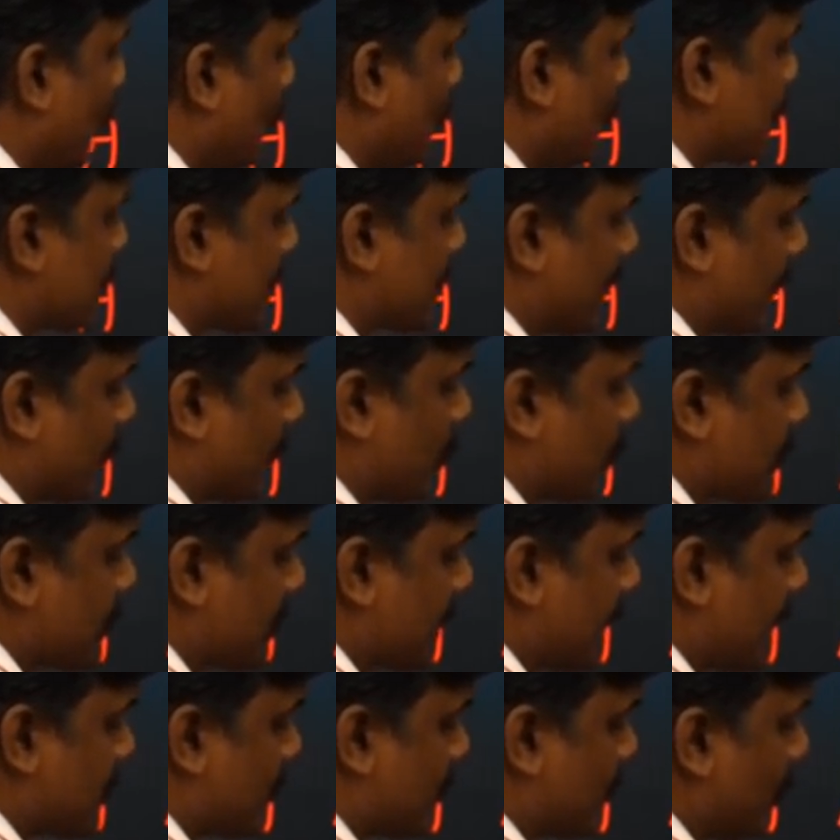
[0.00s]
ousted.
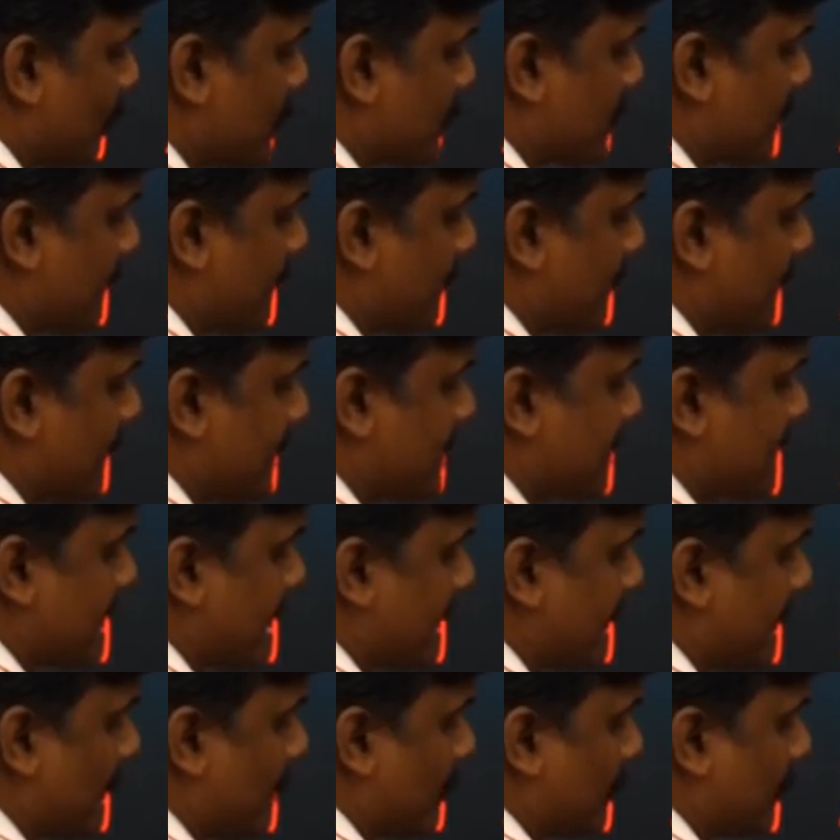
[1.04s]
Ousted, ousted means
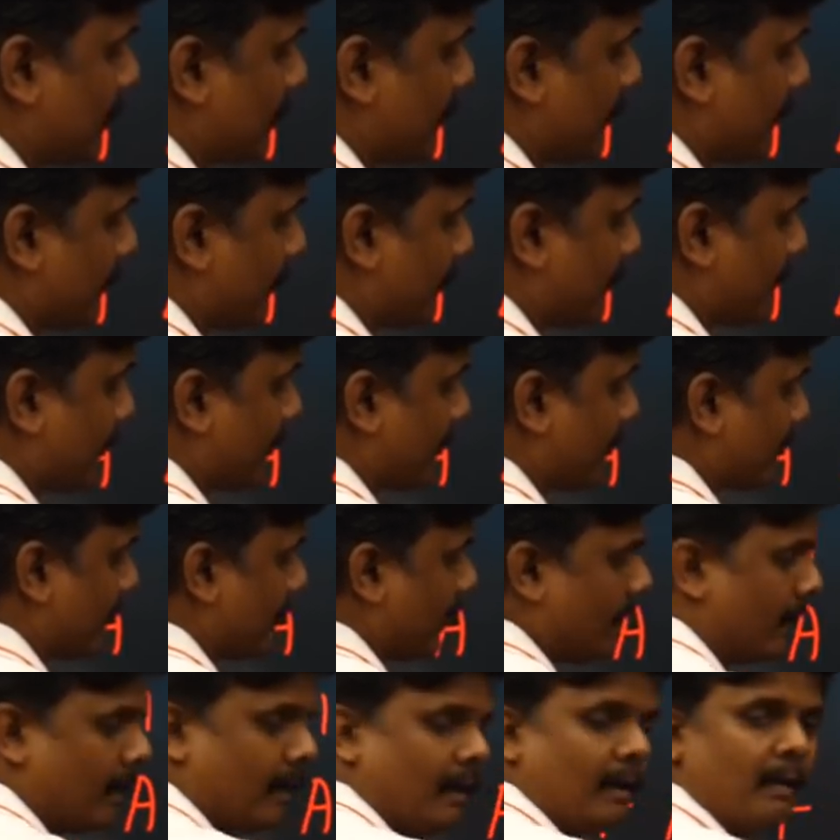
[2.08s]
sent out.
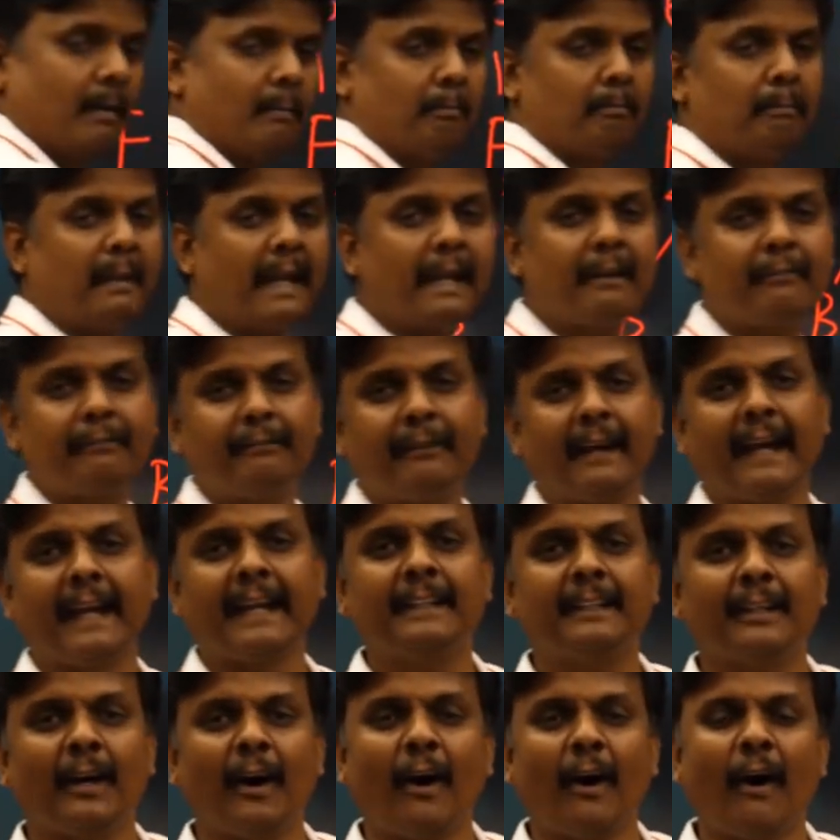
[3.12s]
Big
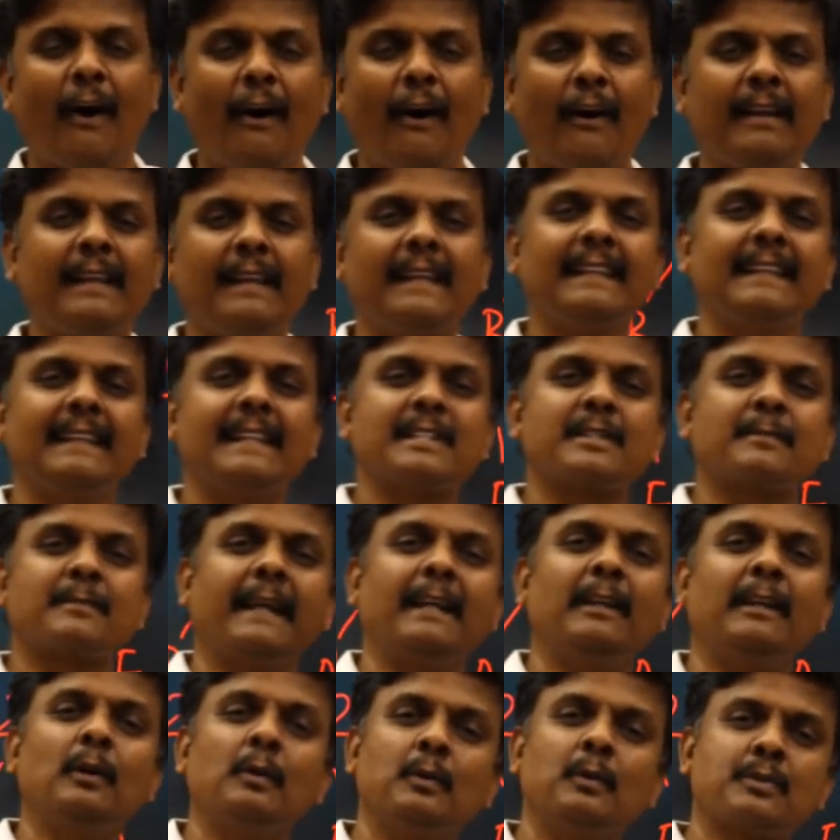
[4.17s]
fight, all
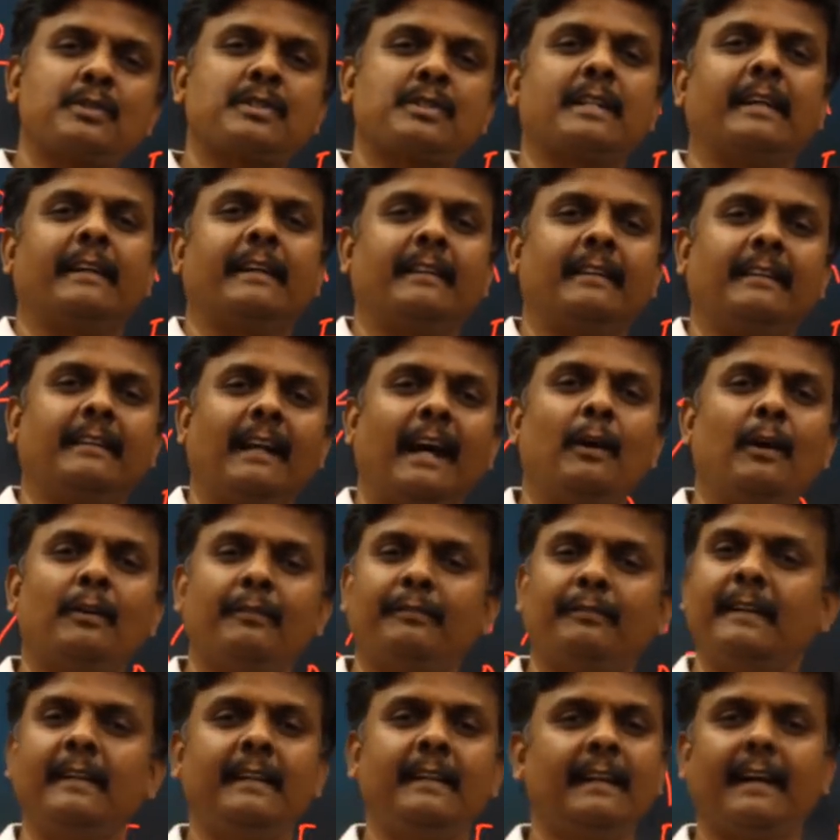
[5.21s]
Englishmen ousted out
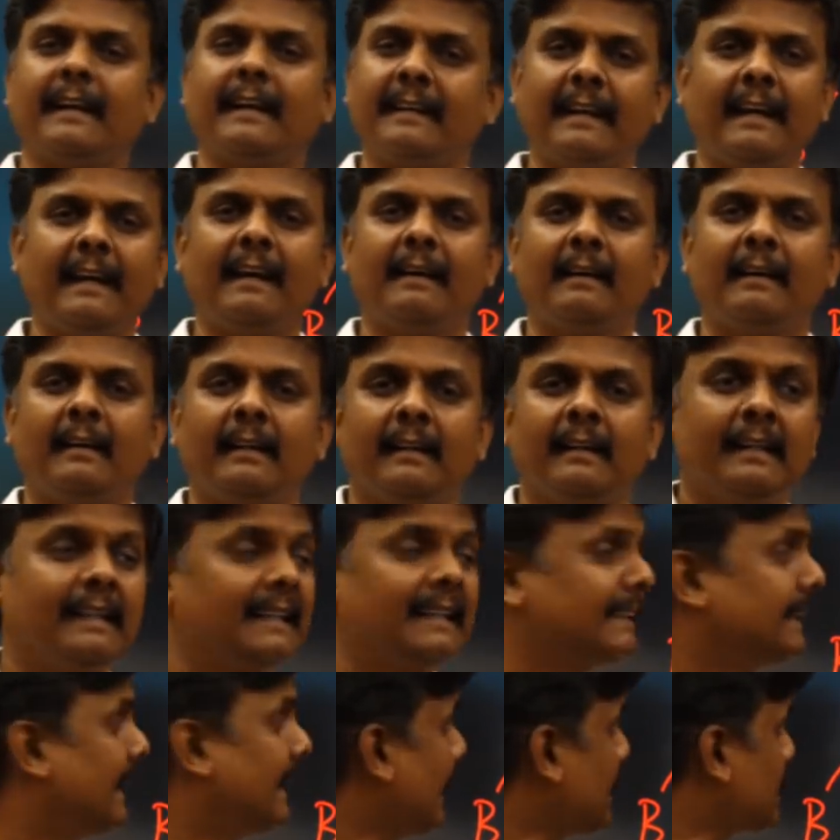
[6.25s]
of India, yeah?
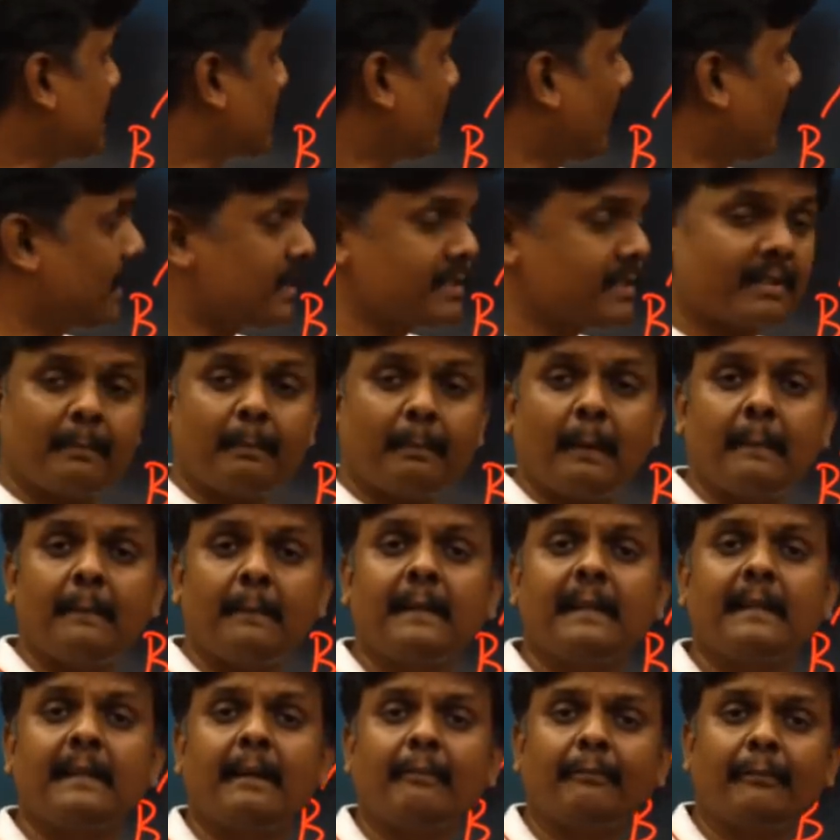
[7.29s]
That's what is
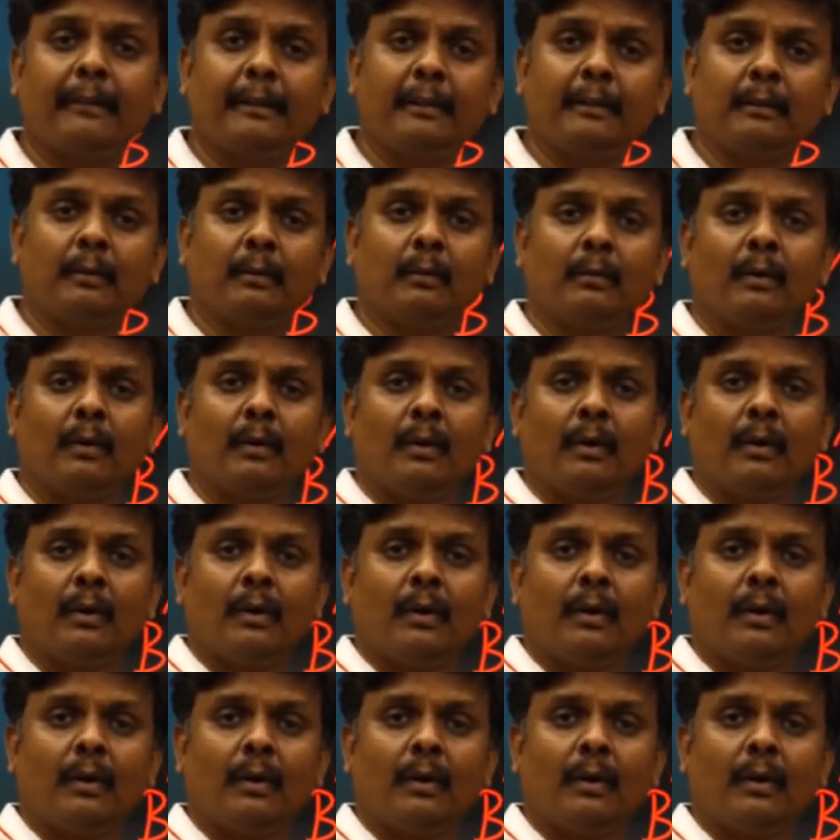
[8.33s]
Republic Day for you.